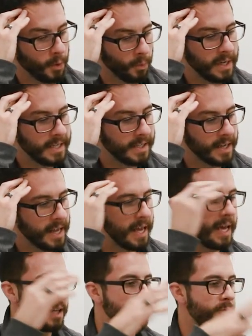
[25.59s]
the reason
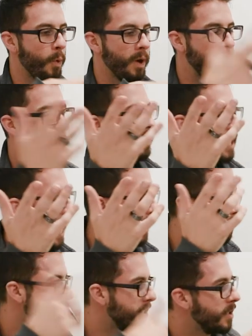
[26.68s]
is for increased
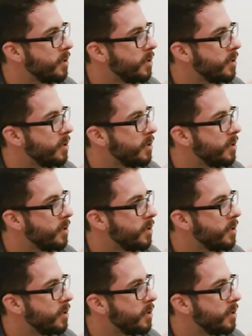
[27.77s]
accuracy.